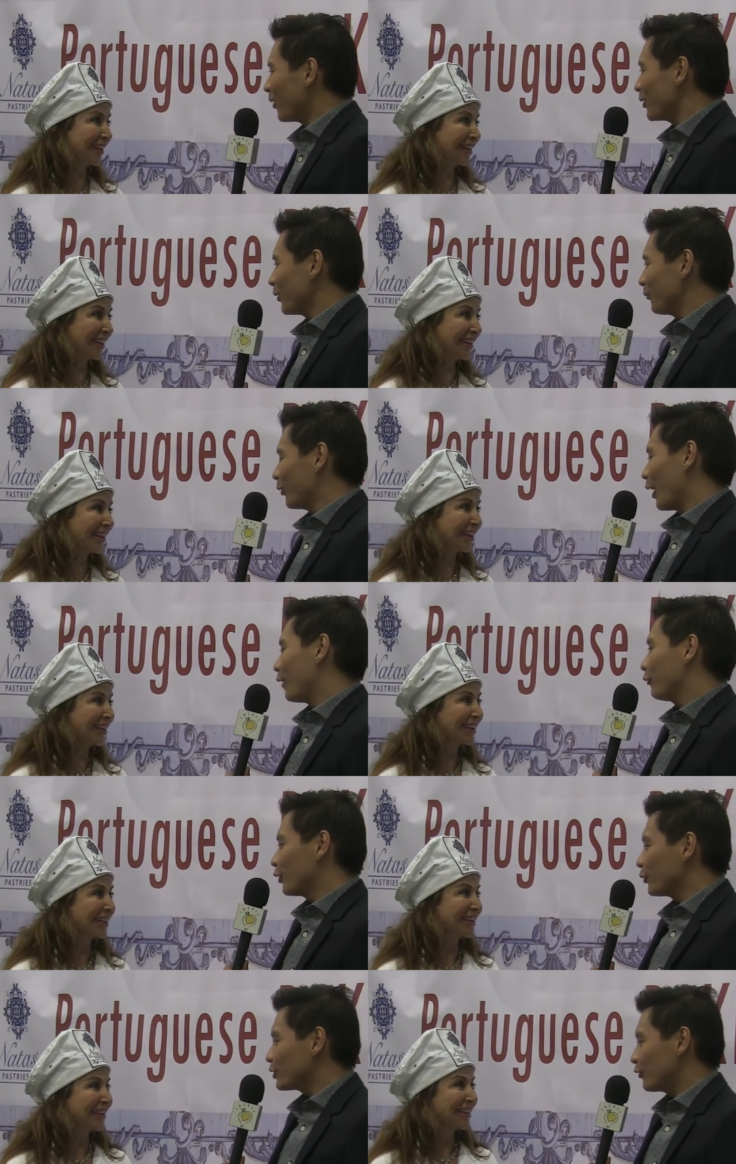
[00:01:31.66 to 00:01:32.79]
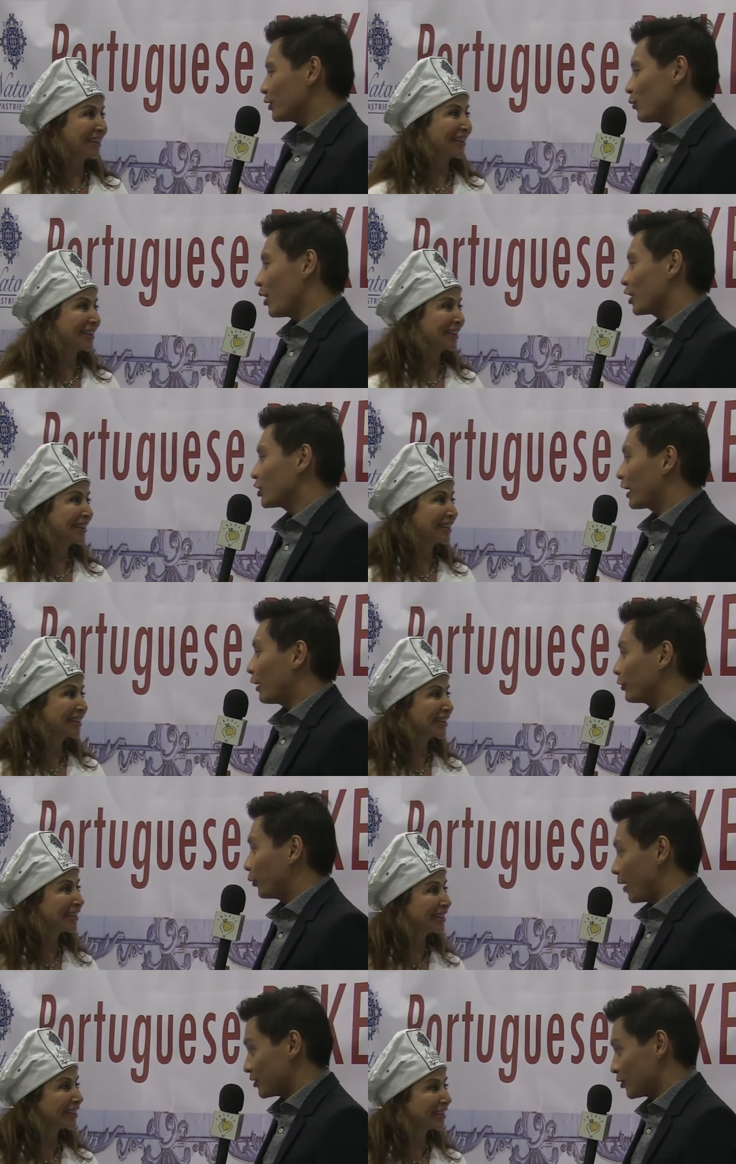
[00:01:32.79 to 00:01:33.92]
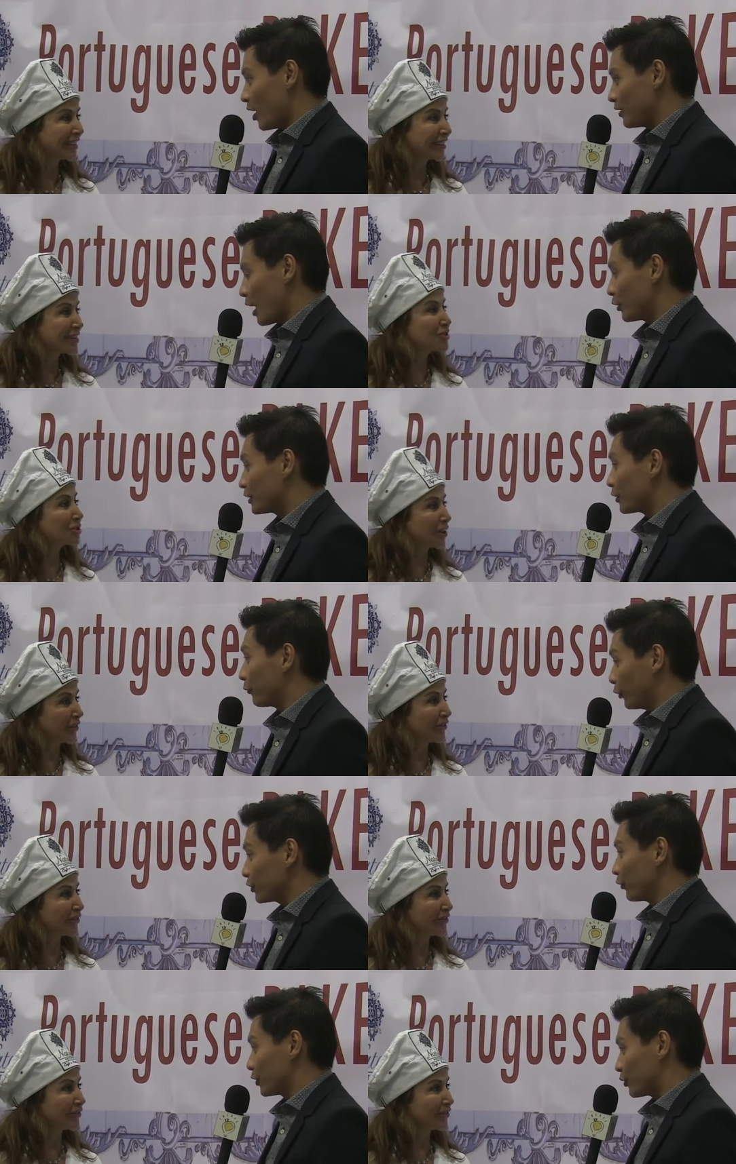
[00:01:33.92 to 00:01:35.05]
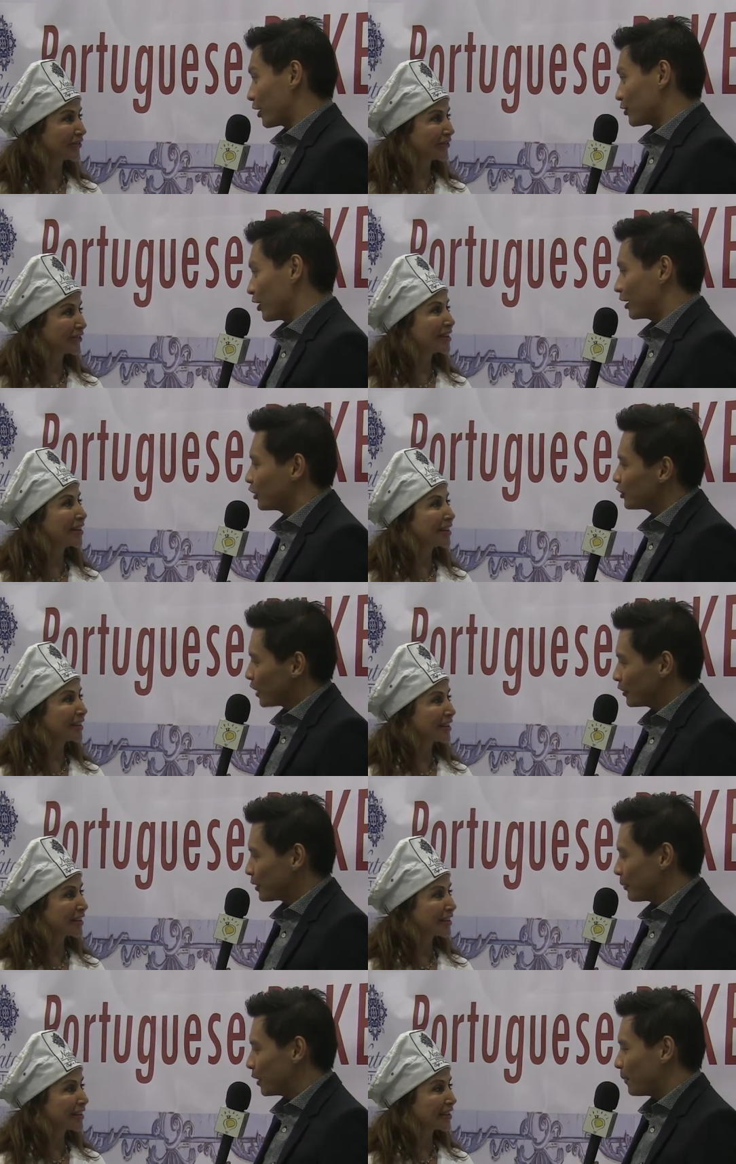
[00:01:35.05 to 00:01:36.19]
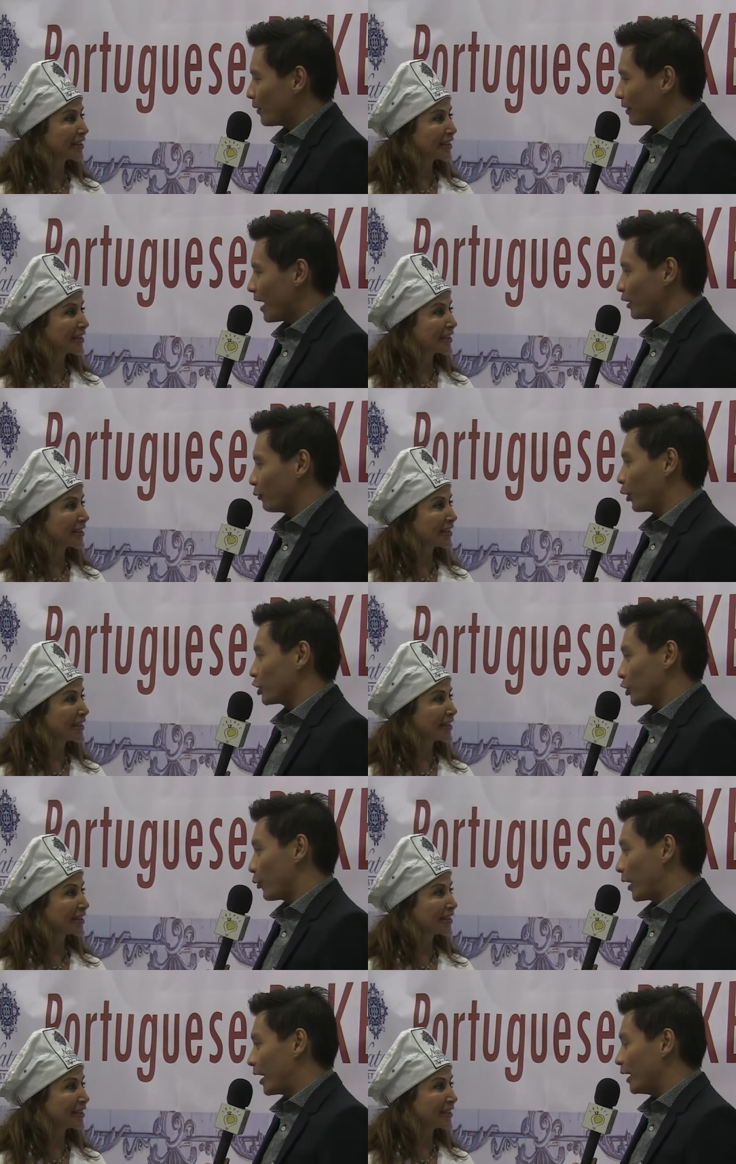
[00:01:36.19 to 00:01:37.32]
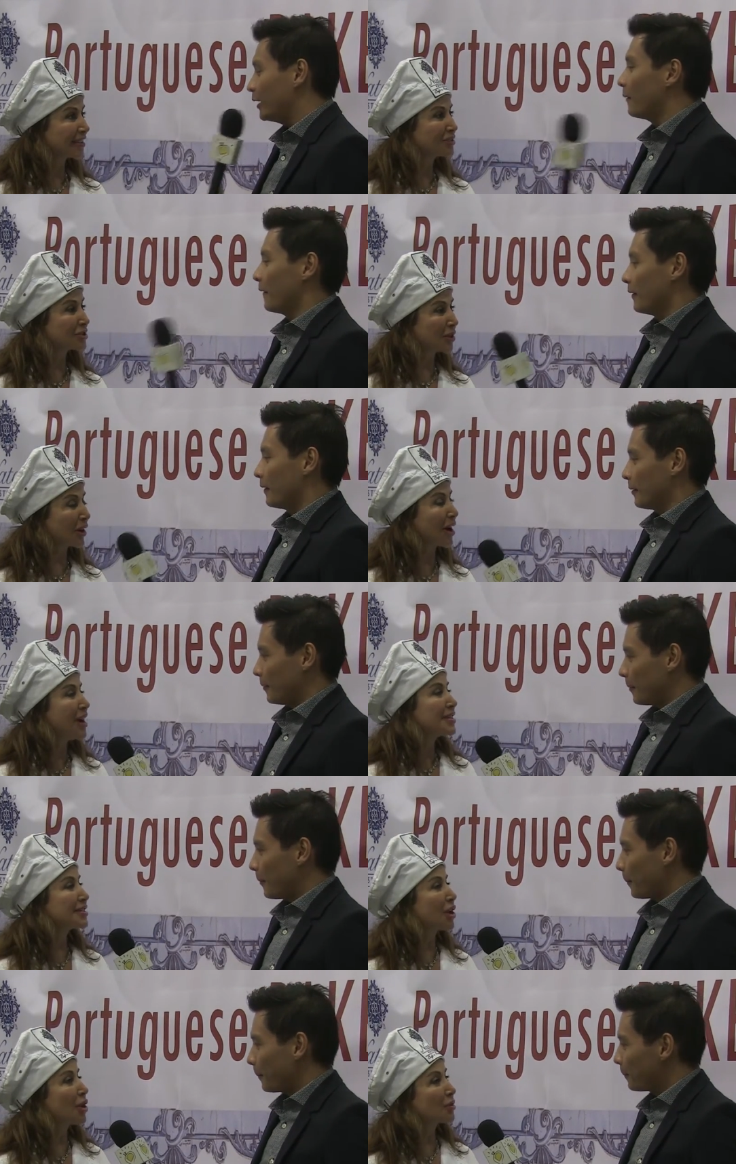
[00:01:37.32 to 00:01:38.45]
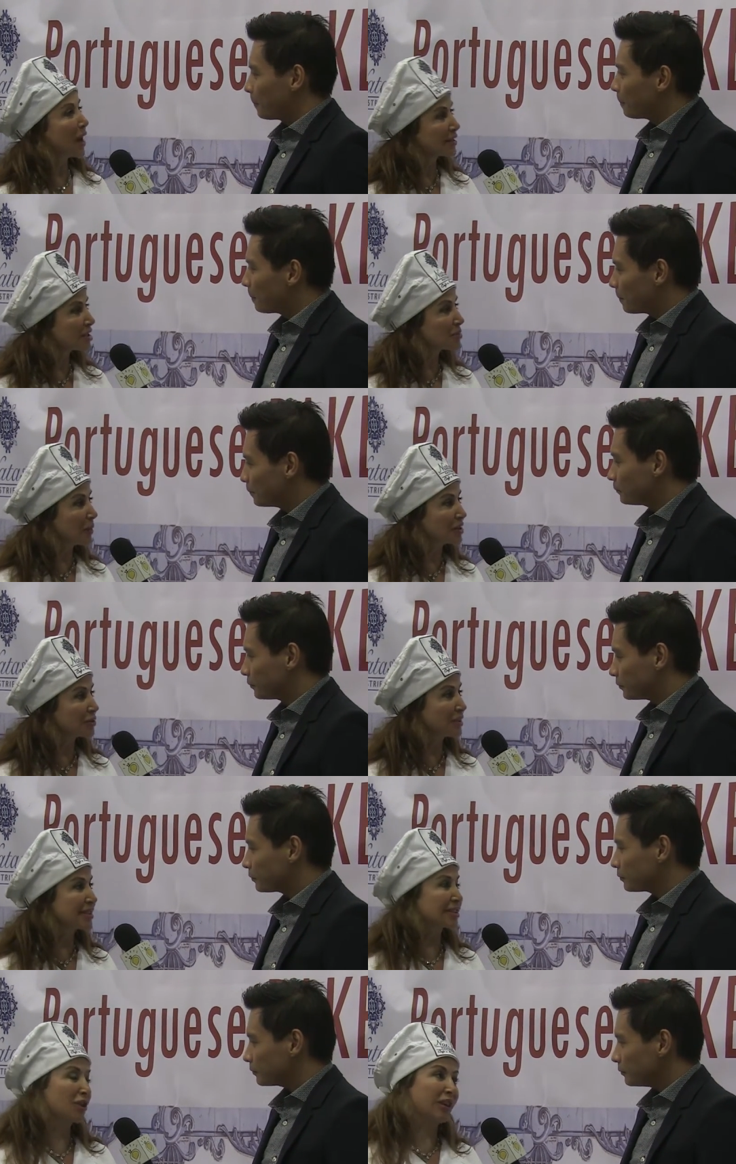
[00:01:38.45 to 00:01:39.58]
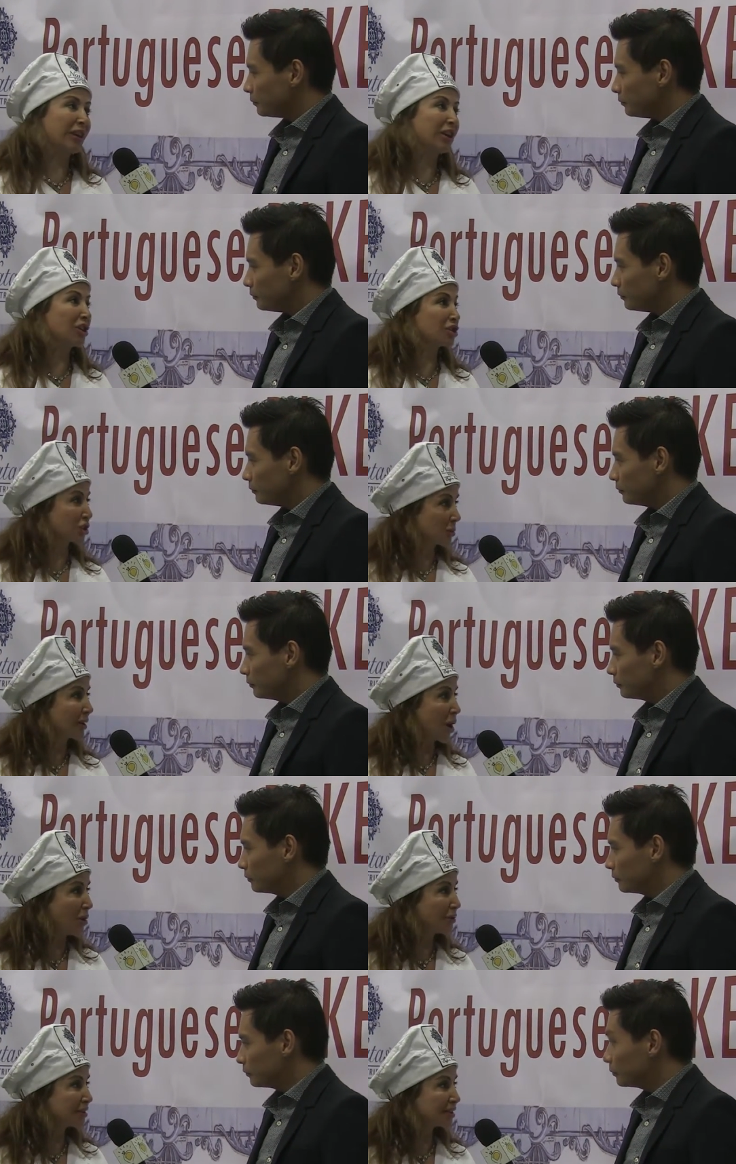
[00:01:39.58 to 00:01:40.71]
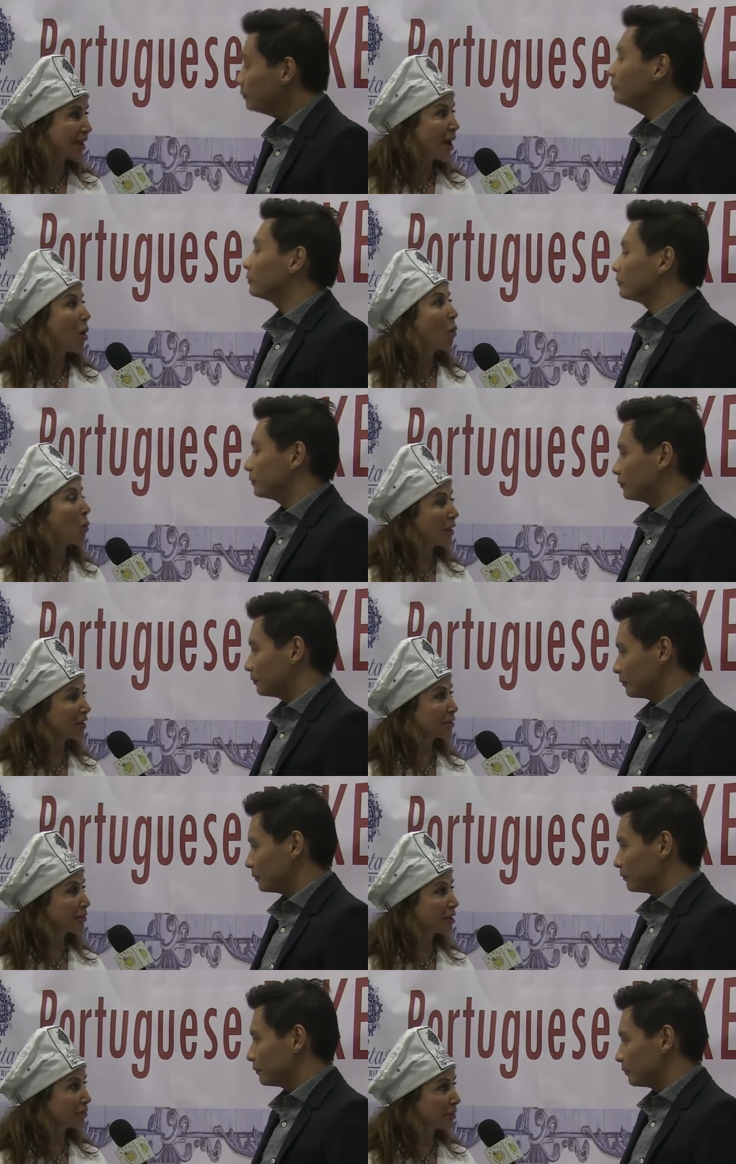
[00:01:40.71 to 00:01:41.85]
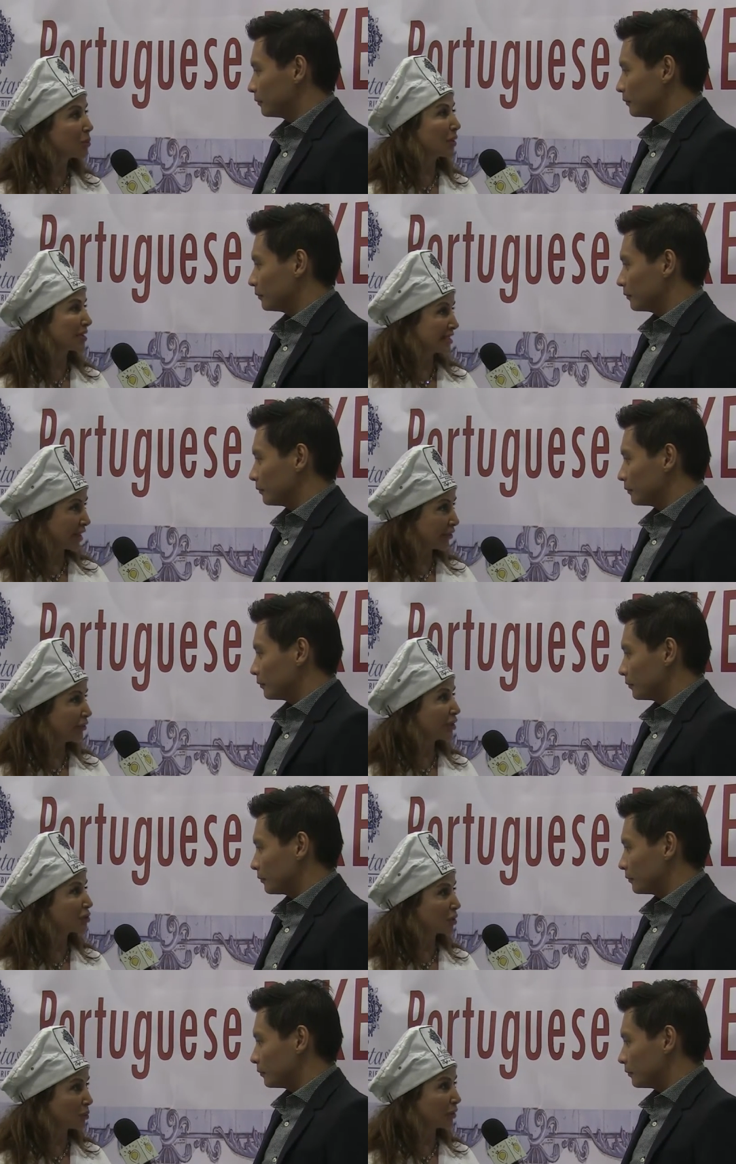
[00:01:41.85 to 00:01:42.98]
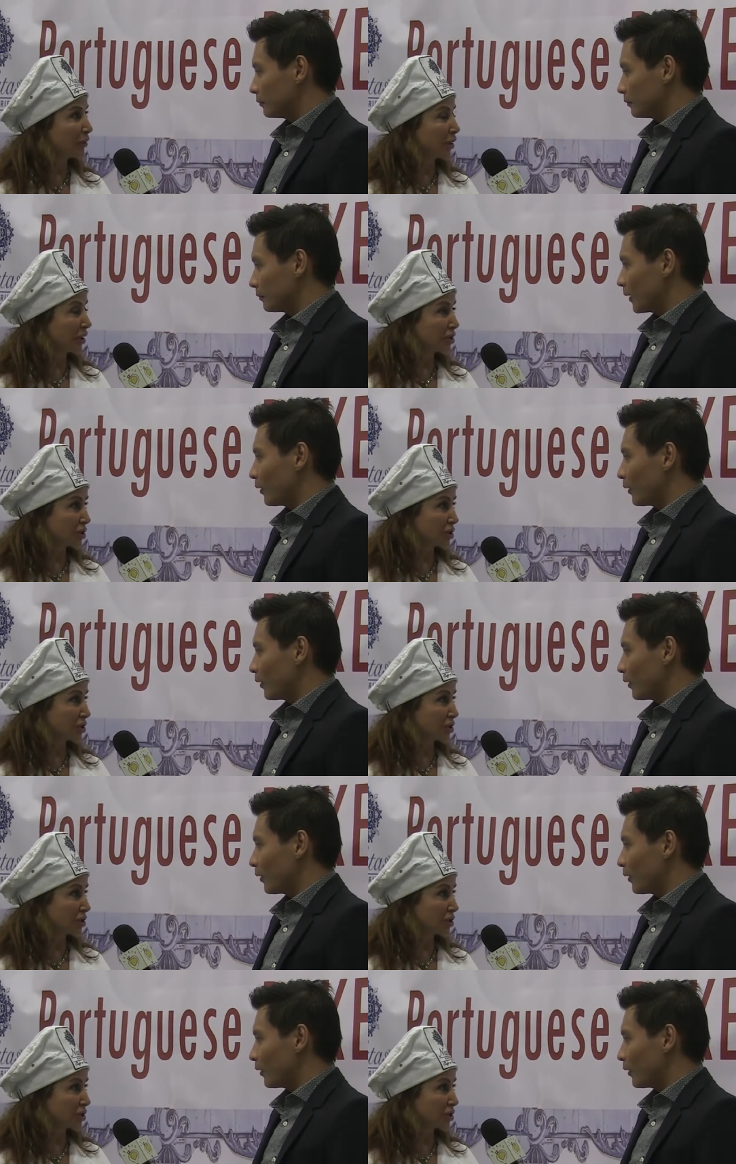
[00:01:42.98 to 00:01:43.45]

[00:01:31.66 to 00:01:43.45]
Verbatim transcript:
Speaker 1: wonderful. And for those of us who want to check out the restaurant, now that it's a full service restaurant, can you tell us a bit about that and where it's located?
Speaker 2: Sure. So, Natas Pastries is located in Sherman Oaks, 13317 Ventura Boulevard in